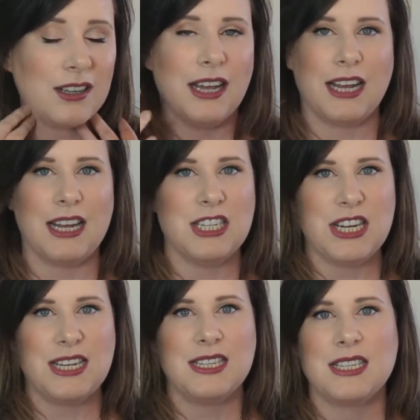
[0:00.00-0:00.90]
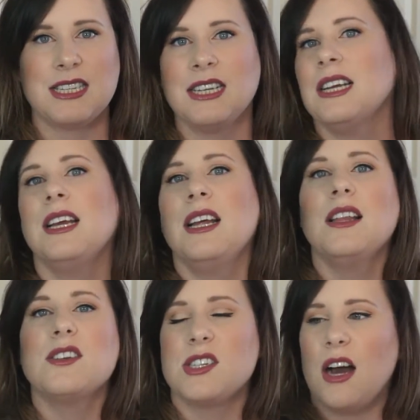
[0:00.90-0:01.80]
Like, I just,
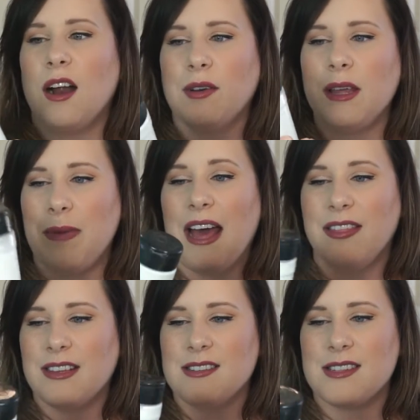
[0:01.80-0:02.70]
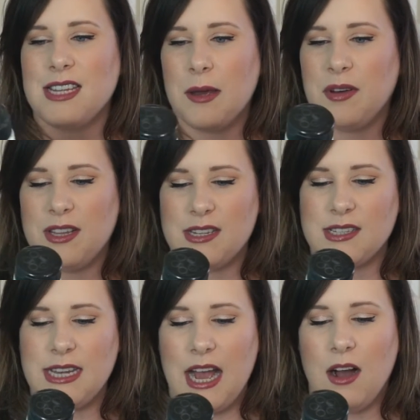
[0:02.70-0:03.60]
There's not really bad things to say about this.
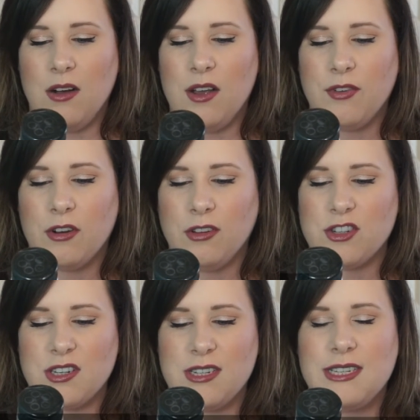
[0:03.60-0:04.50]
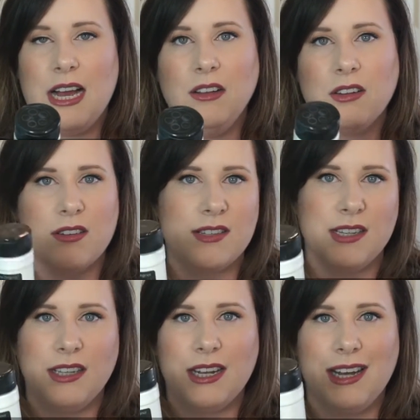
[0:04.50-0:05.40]
Now, if you're allergic to talc or
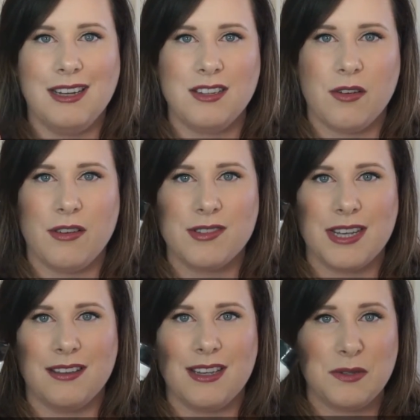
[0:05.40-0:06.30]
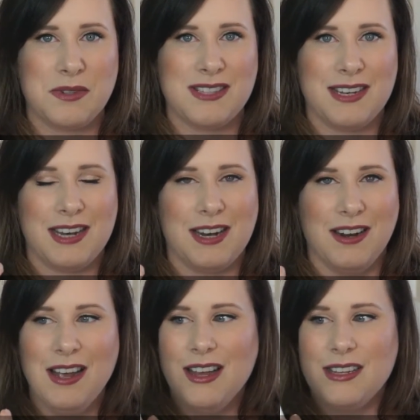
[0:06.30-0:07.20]
silica, don't use it. That's what's in
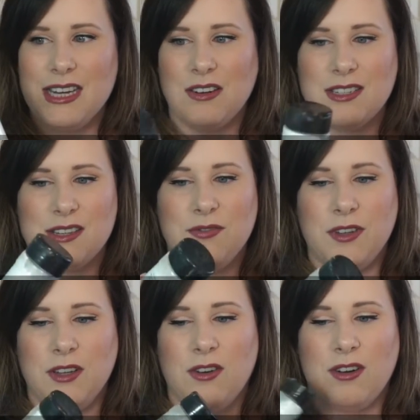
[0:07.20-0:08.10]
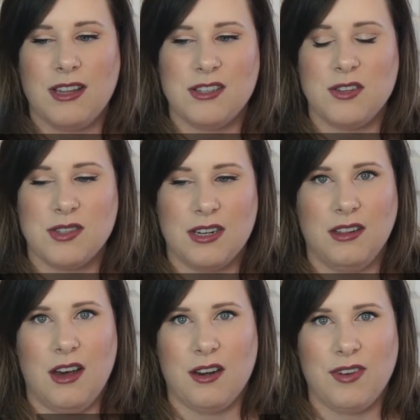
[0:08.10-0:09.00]
here. Talc is a filler that's used in a
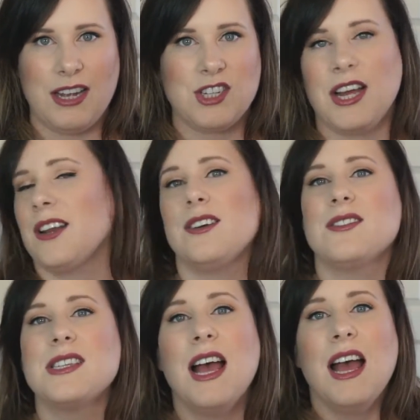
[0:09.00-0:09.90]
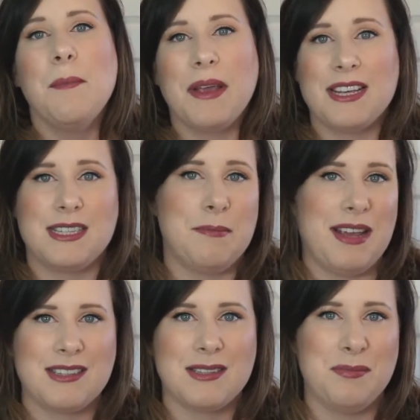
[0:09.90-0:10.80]
lot of eyeshadows because it
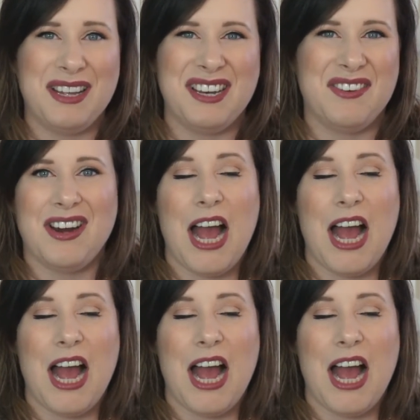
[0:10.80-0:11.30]
makes them blend out.